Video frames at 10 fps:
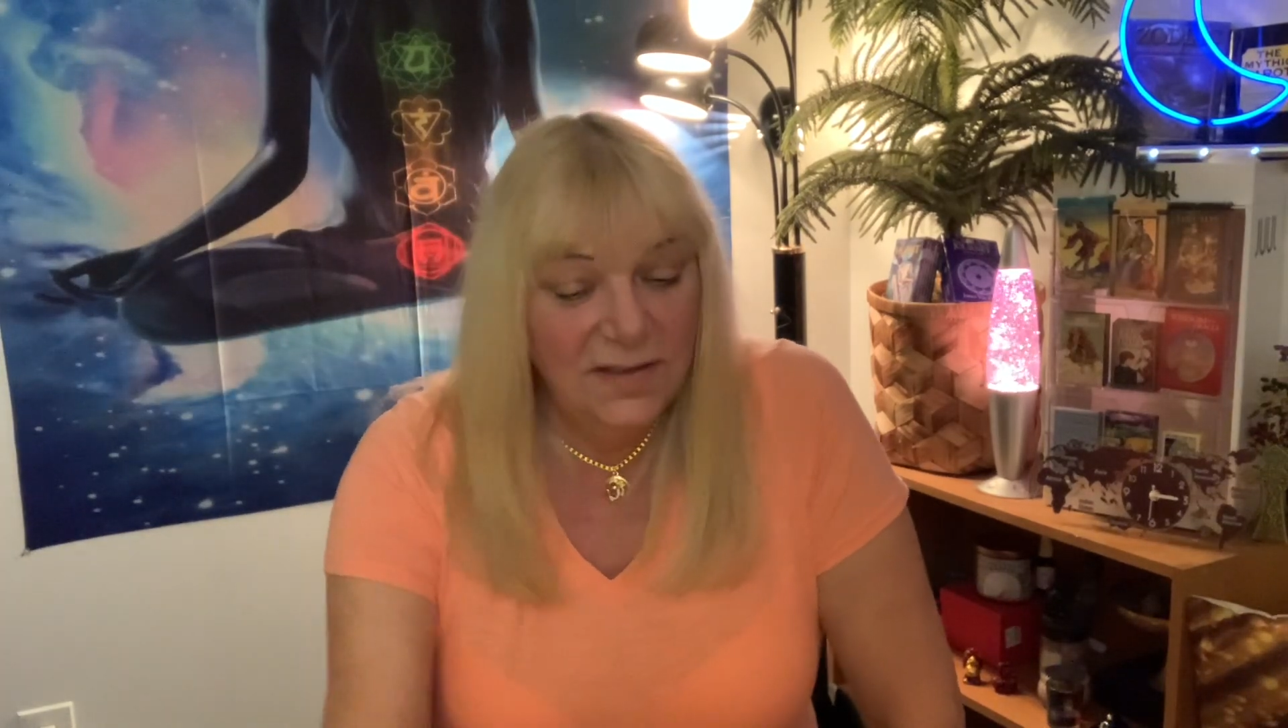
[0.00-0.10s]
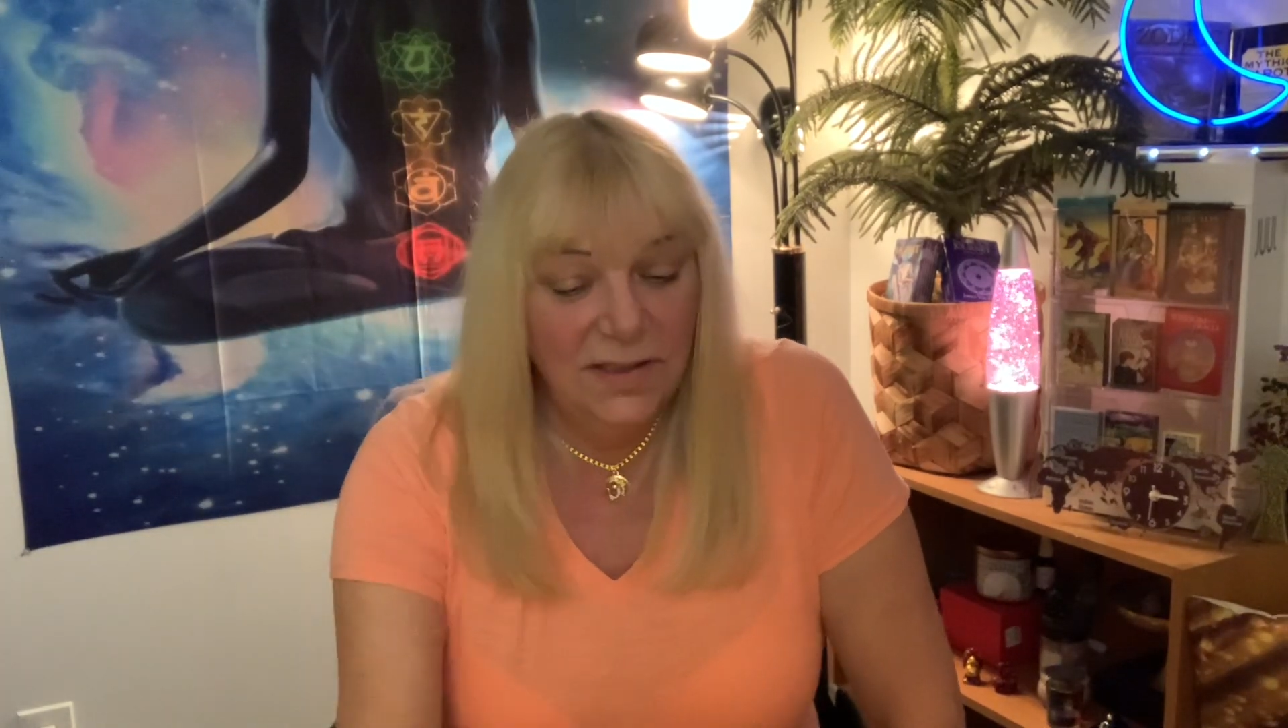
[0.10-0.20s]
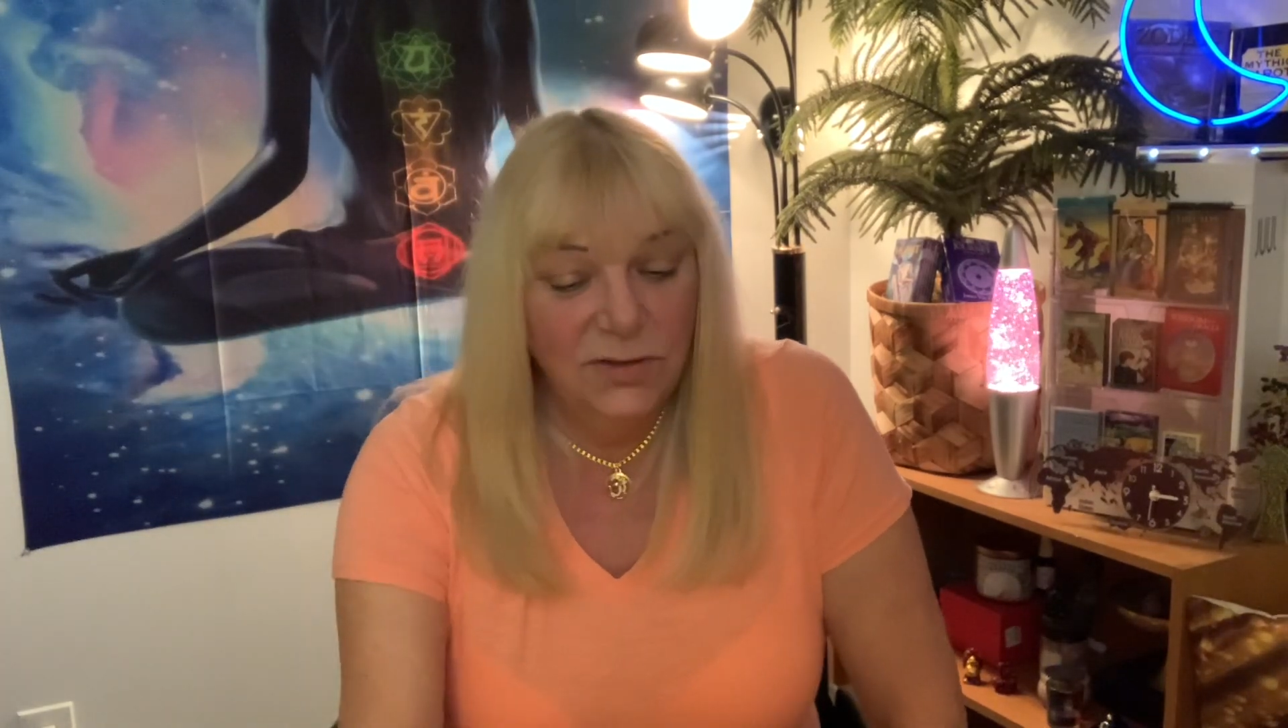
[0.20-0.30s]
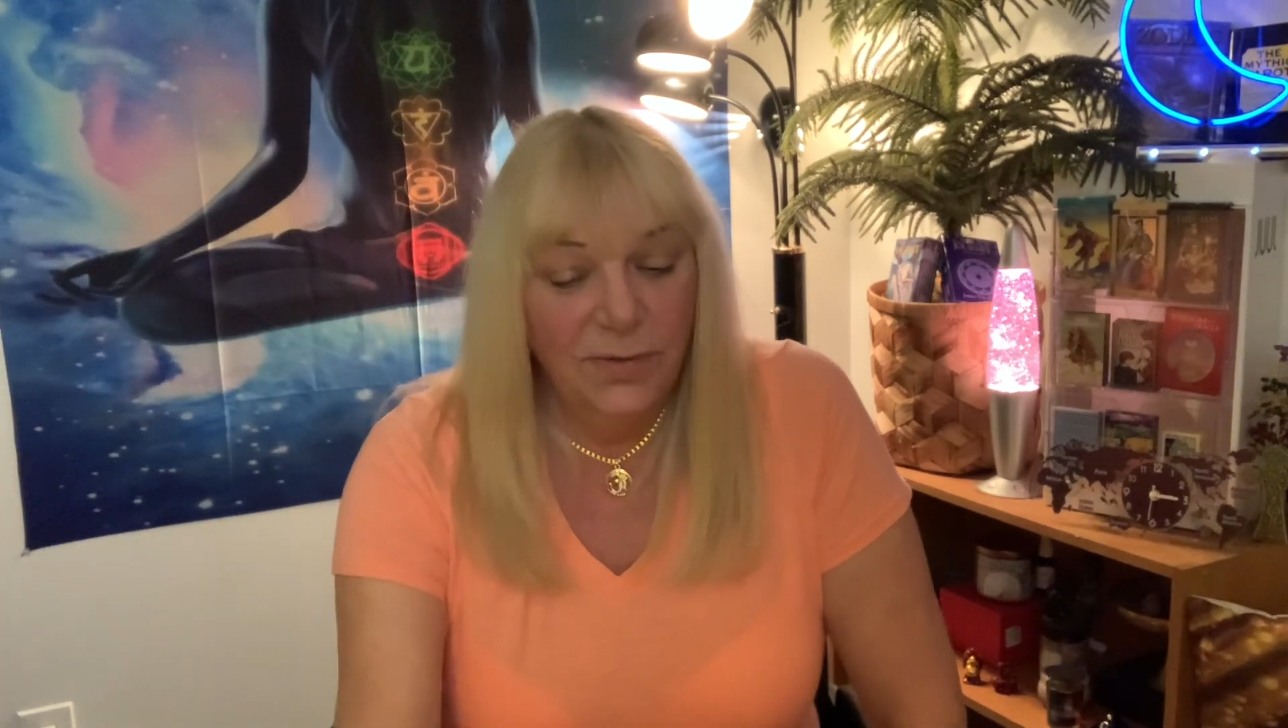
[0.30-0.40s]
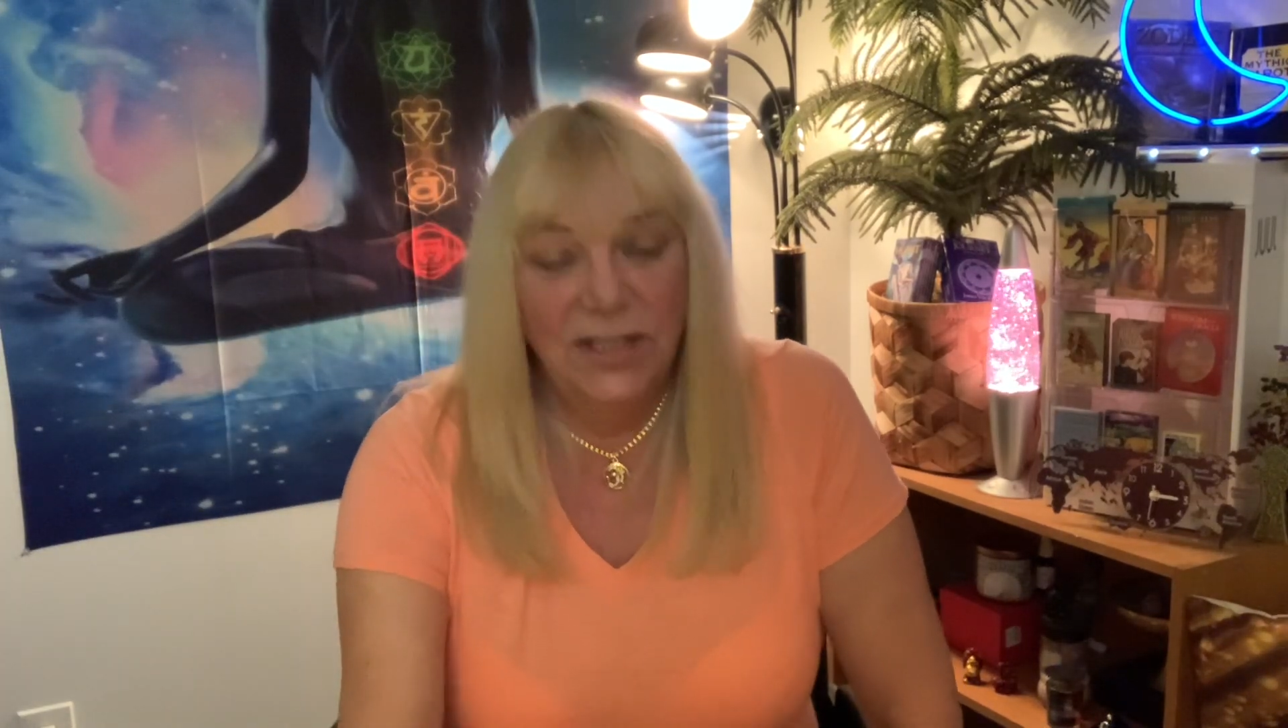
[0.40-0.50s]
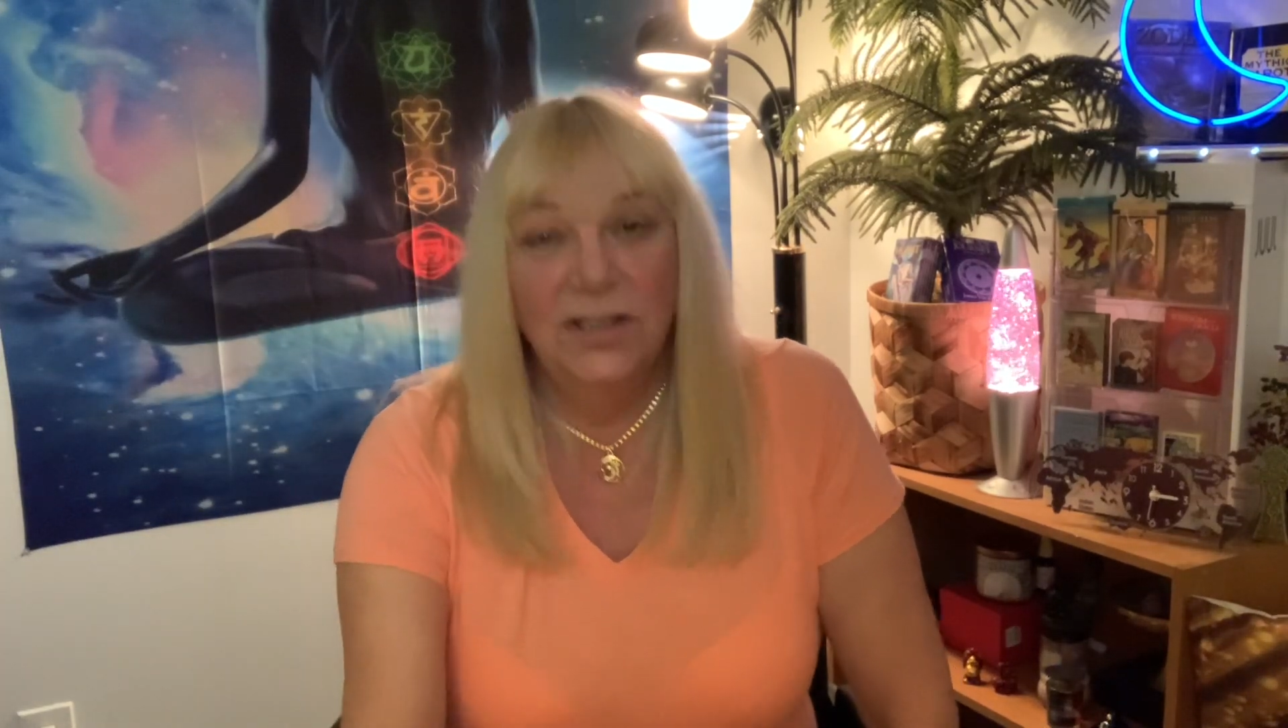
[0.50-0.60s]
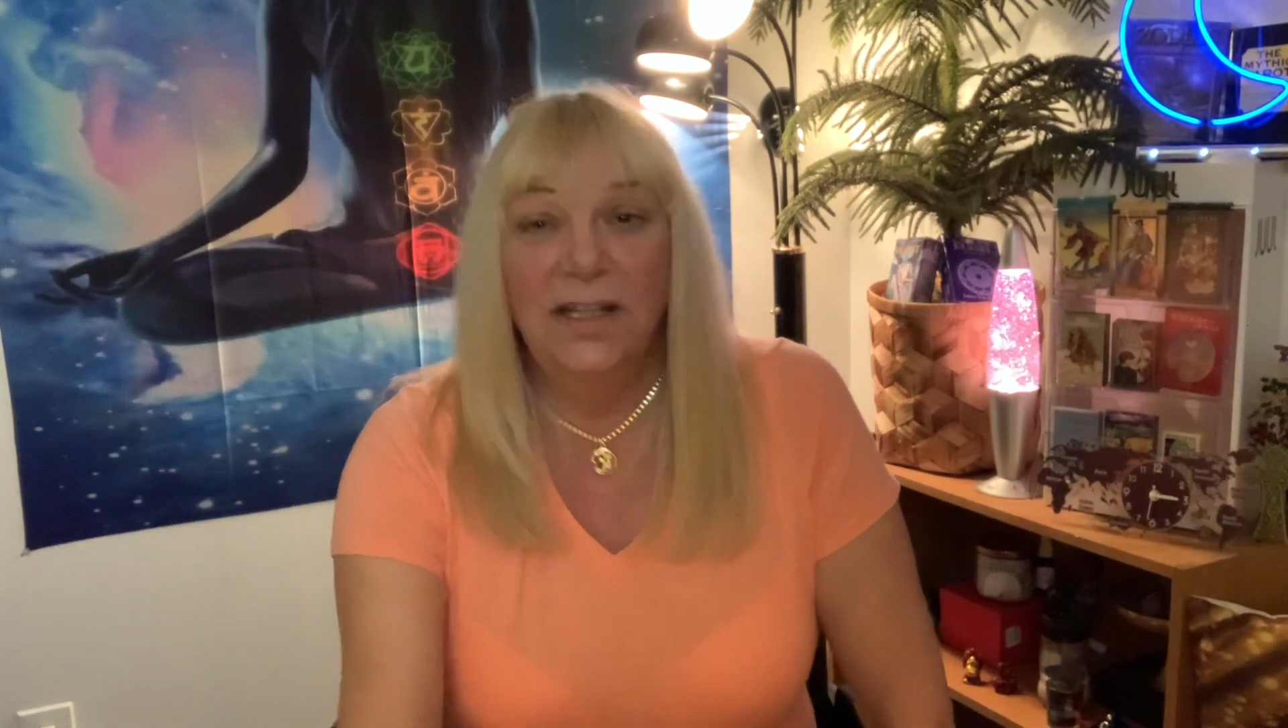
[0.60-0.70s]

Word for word: situation